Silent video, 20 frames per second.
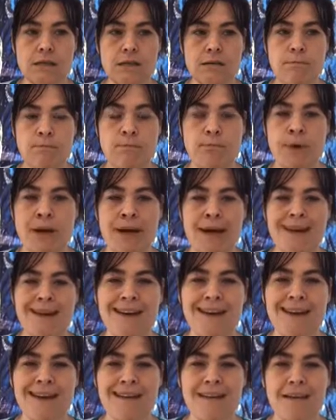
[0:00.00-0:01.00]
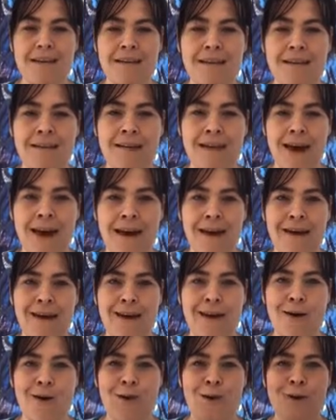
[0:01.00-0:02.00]
being
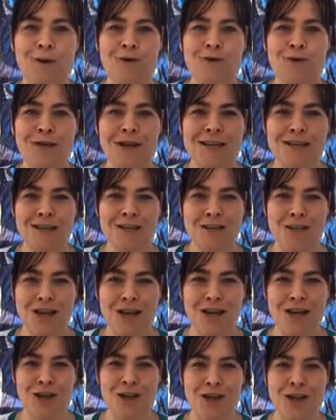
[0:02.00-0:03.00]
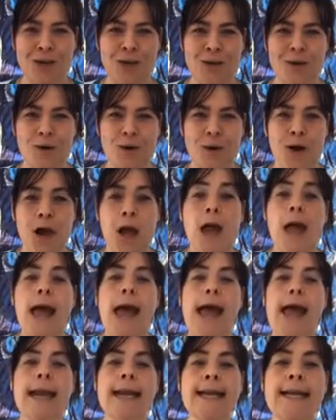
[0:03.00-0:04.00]
gay or transgender or
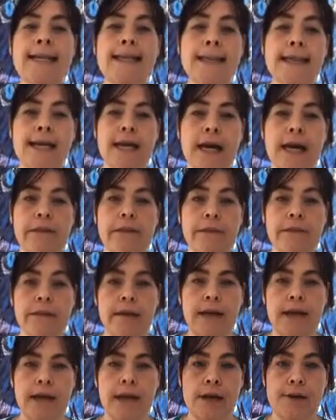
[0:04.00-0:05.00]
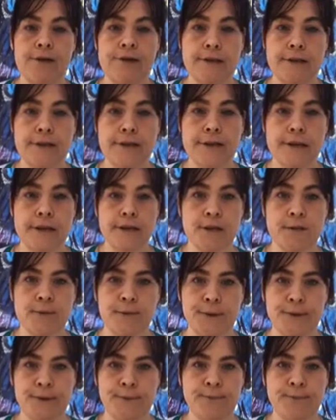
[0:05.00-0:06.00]
anything other than heterosexual